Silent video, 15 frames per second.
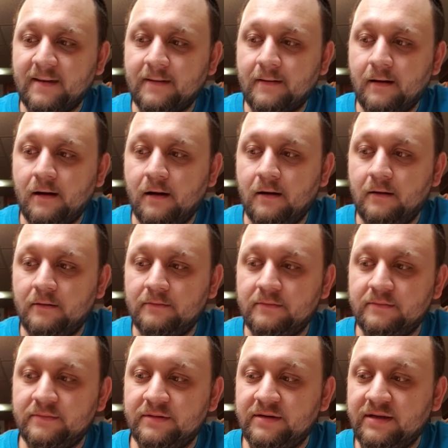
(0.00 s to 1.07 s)

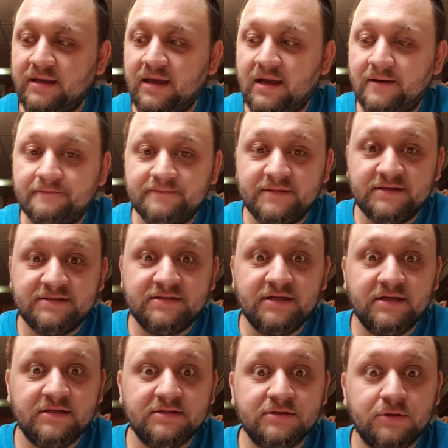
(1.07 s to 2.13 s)
But yeah, this
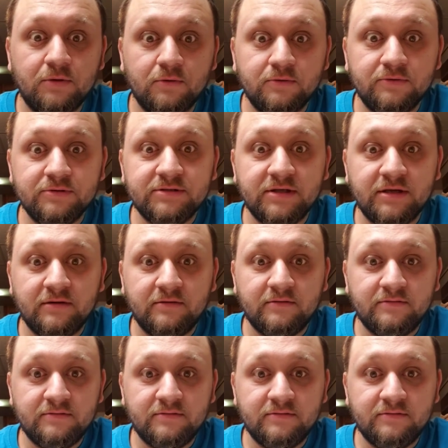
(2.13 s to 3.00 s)
thing is cool as hell.